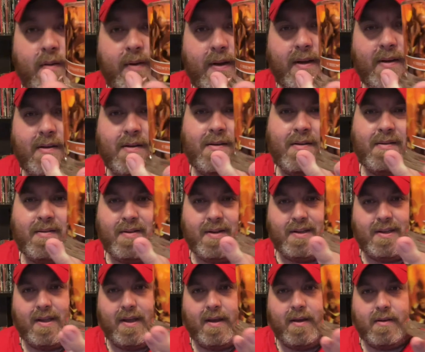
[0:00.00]
I mean, look
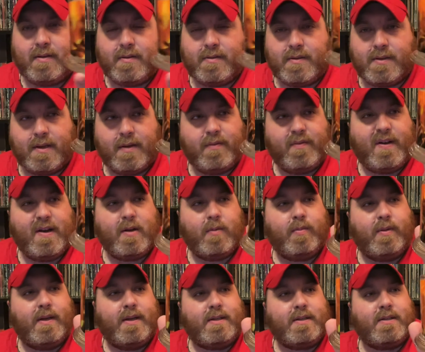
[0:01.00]
at that. It's like a
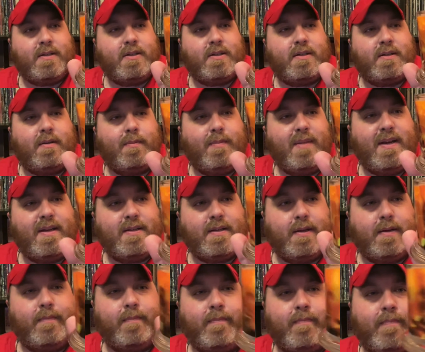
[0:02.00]
fireplace. It's just amazing.